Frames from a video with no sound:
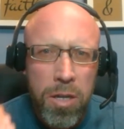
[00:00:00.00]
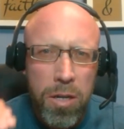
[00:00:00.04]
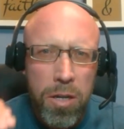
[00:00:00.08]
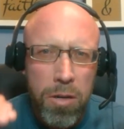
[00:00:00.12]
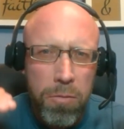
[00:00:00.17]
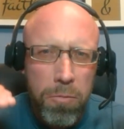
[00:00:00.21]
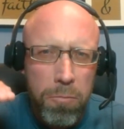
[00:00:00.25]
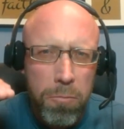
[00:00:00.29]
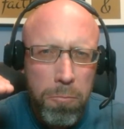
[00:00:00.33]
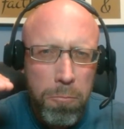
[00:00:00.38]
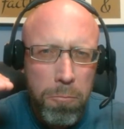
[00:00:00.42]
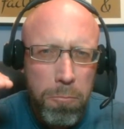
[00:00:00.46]
I
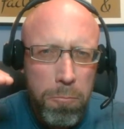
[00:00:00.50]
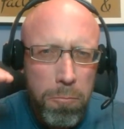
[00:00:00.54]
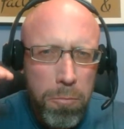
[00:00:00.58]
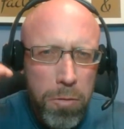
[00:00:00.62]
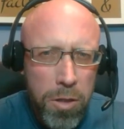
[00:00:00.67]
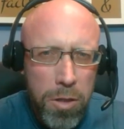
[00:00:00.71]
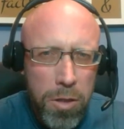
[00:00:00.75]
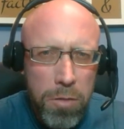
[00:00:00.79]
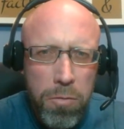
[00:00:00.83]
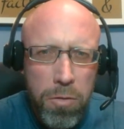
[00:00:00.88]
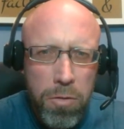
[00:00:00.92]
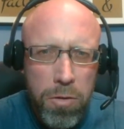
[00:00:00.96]

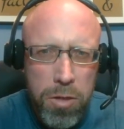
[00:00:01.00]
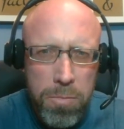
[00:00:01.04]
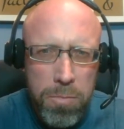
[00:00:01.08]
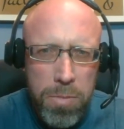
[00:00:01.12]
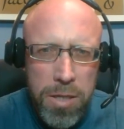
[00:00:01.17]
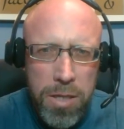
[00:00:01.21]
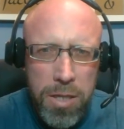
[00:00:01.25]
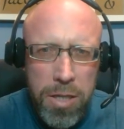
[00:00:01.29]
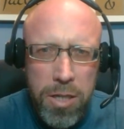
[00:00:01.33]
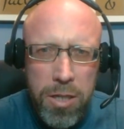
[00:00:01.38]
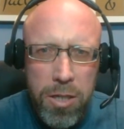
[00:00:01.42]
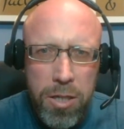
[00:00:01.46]
really want it to
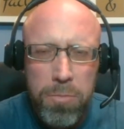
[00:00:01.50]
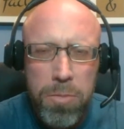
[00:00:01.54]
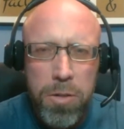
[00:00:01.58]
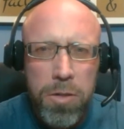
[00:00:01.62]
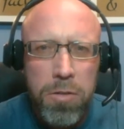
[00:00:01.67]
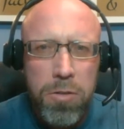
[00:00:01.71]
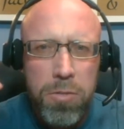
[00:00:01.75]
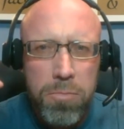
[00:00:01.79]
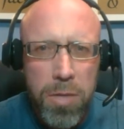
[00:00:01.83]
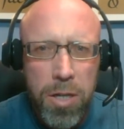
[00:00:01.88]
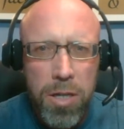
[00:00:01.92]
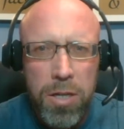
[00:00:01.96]
be here
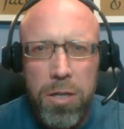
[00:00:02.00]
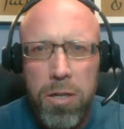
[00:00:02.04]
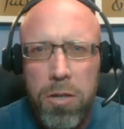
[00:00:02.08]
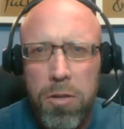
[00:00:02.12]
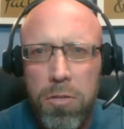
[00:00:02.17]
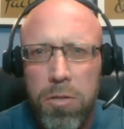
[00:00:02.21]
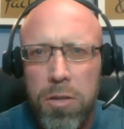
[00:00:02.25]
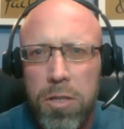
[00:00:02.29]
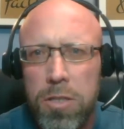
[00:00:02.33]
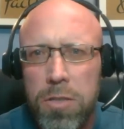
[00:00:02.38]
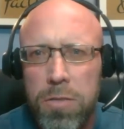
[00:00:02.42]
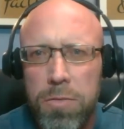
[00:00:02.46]
because my
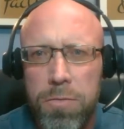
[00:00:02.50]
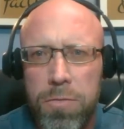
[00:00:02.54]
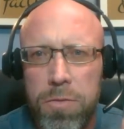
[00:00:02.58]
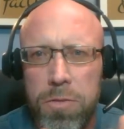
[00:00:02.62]
goal is